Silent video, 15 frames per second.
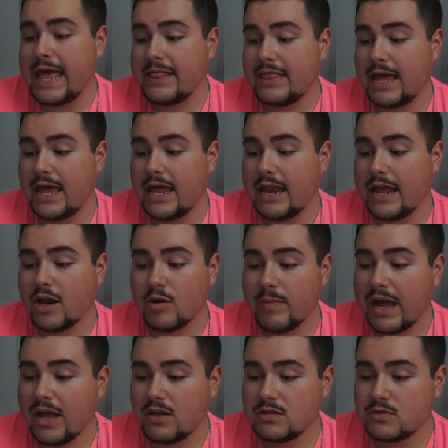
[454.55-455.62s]
and then Air
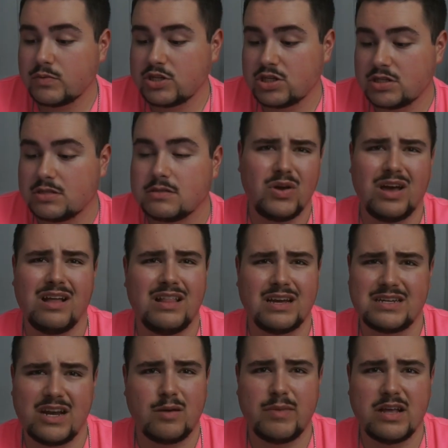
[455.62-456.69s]
Miles, which is you can
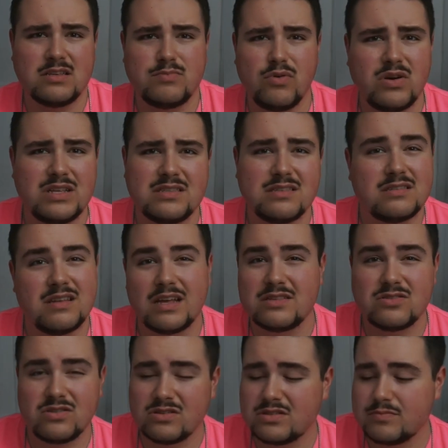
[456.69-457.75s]
collect Air Miles points at
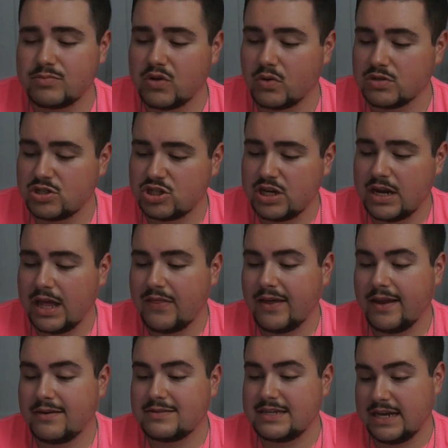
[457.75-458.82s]
certain stores and shit. And
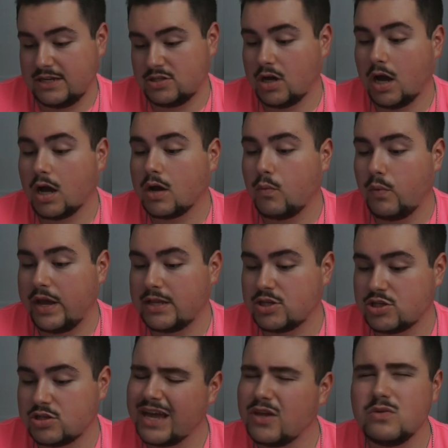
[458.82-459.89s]
then TikTok,
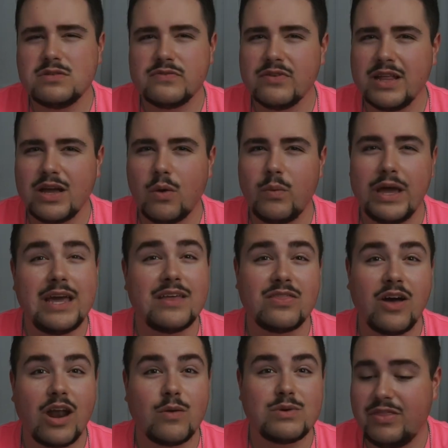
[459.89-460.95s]
which I used for like a week and
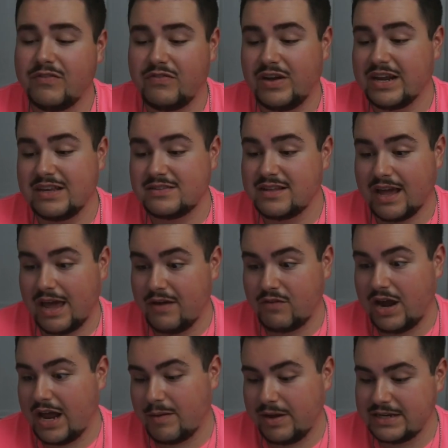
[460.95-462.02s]
thought it was the funniest thing I
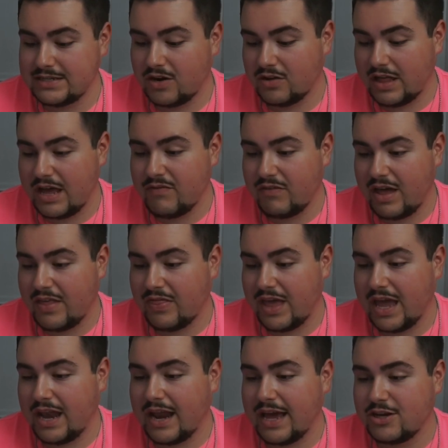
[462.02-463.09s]
ever had in my entire life. And
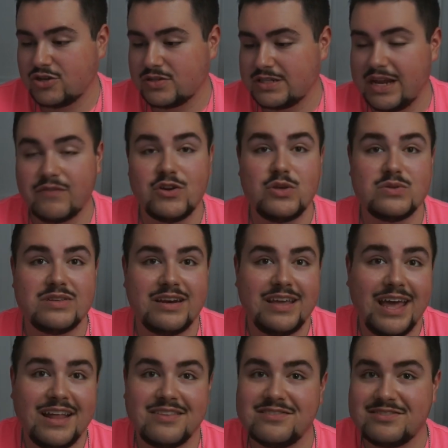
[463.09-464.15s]
then I just never used it
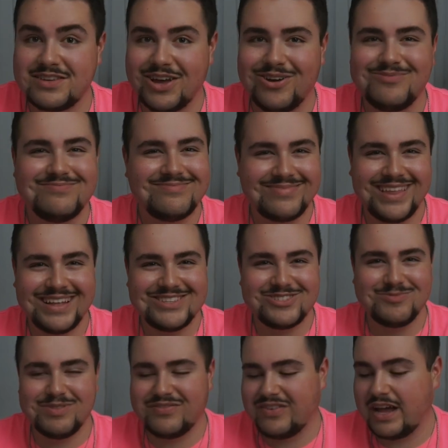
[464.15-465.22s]
again. So that's
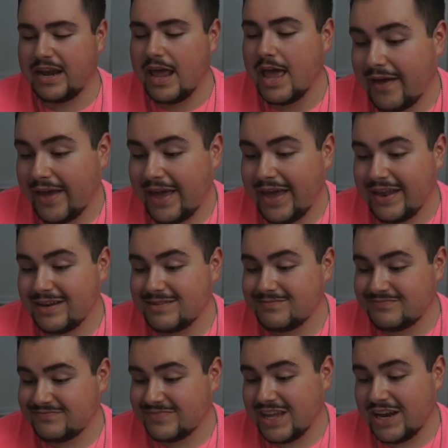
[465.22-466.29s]
super fun. And
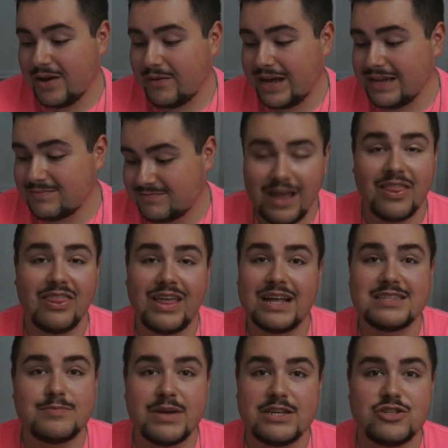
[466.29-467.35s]
you know what?
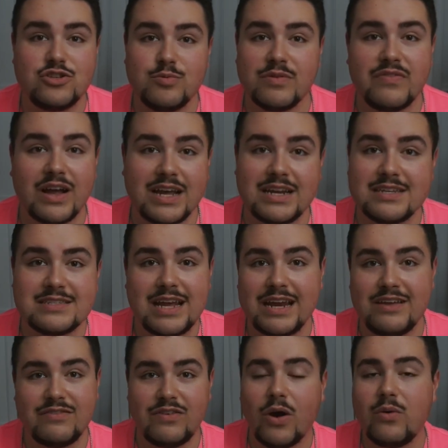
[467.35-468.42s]
That's my super fucking
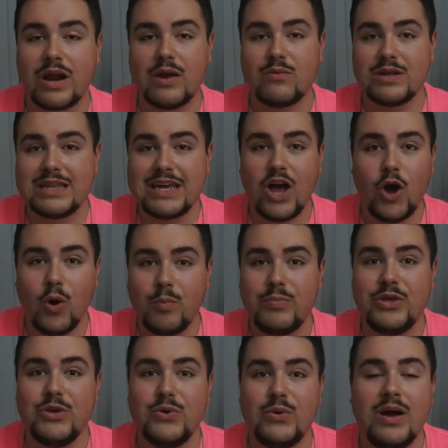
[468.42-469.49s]
exciting phone. I really
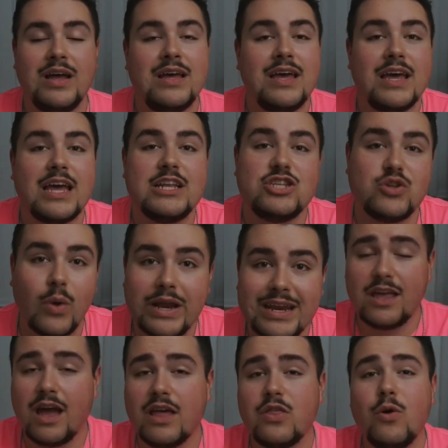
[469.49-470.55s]
hope you enjoyed
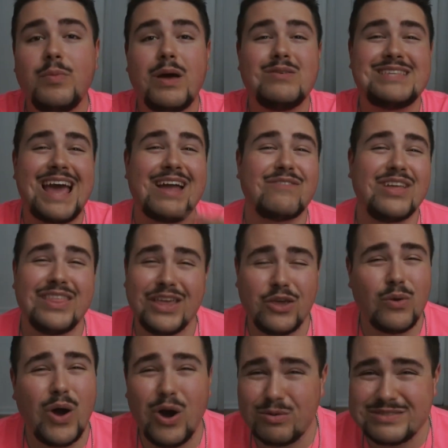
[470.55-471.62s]
it. I hope that was everything
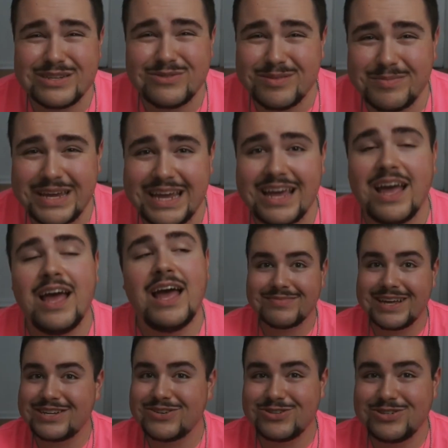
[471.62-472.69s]
you hoped it would be.
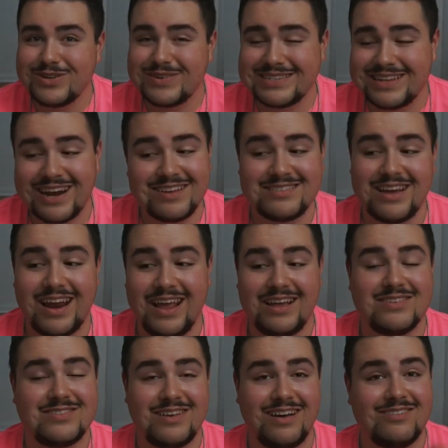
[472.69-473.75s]
I told you it wasn't that
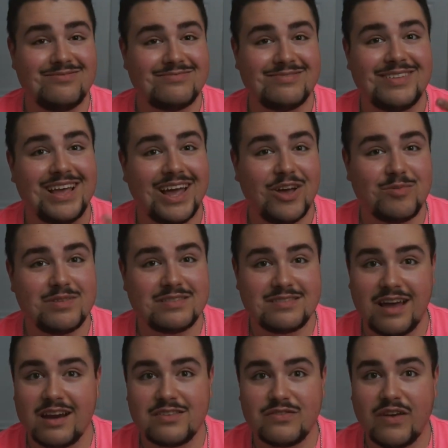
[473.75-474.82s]
exciting, so I hope this
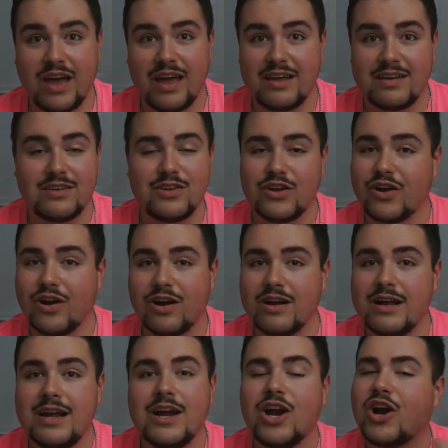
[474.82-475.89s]
satisfied
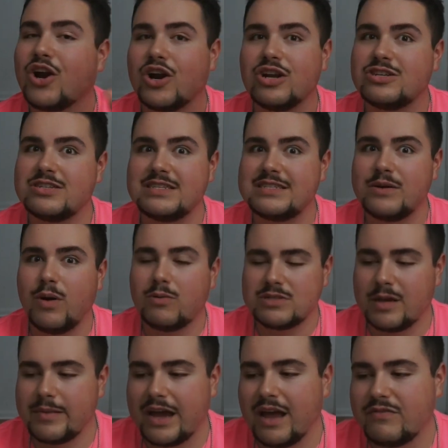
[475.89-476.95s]
your urge to see what was
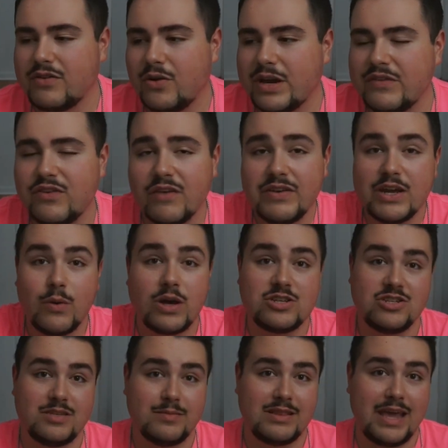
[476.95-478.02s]
on my iPhone. If you have any
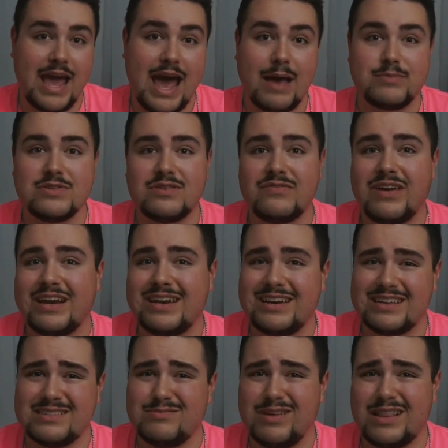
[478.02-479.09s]
questions about the apps or if I
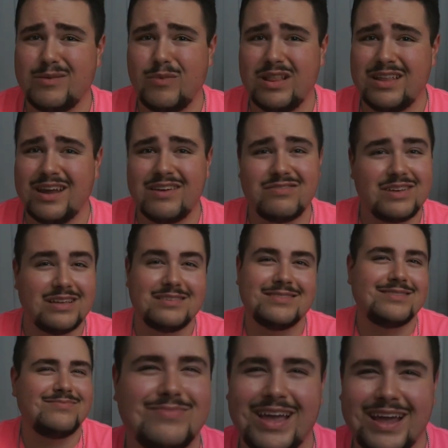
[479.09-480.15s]
didn't explain them well enough,
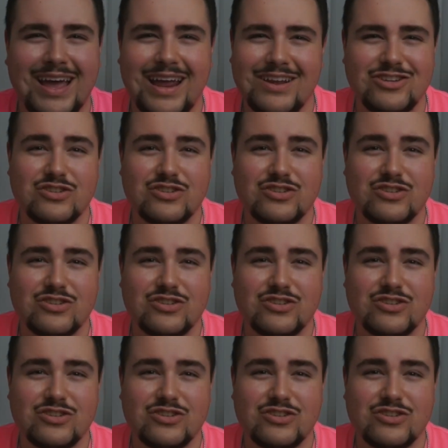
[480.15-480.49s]
because I kind